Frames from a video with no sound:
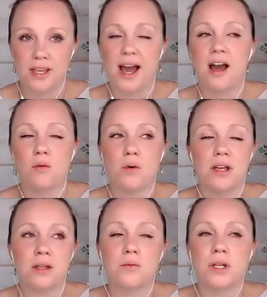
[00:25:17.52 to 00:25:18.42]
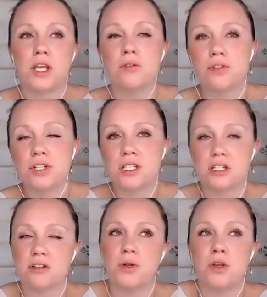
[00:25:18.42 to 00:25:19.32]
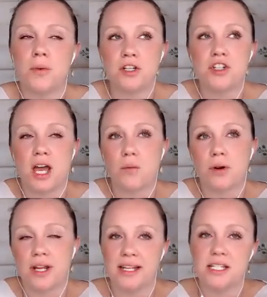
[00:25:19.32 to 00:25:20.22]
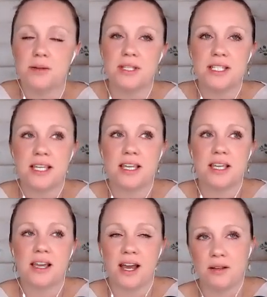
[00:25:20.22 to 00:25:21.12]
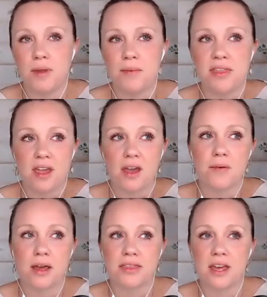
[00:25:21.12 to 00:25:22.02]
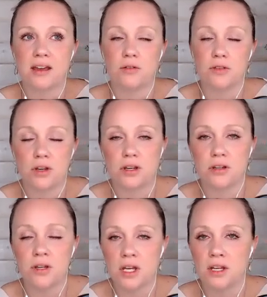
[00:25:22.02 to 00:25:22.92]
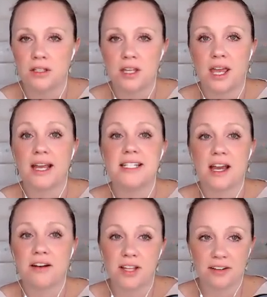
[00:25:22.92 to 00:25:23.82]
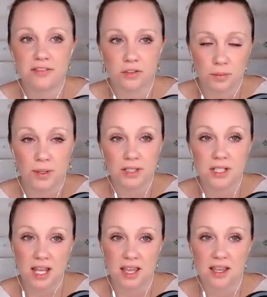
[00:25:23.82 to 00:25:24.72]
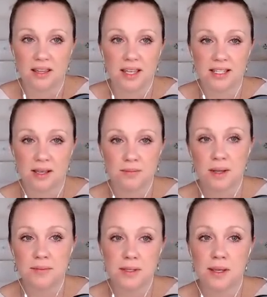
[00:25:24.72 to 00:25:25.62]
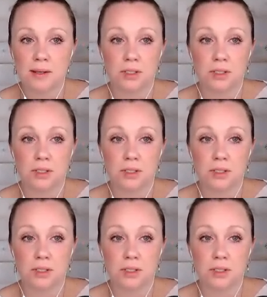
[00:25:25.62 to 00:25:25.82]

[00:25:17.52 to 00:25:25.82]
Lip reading: Yeah. Well, and when you mentioned that word intimacy, it kind of made me think of like that the idea of like vulnerability, and like sometimes being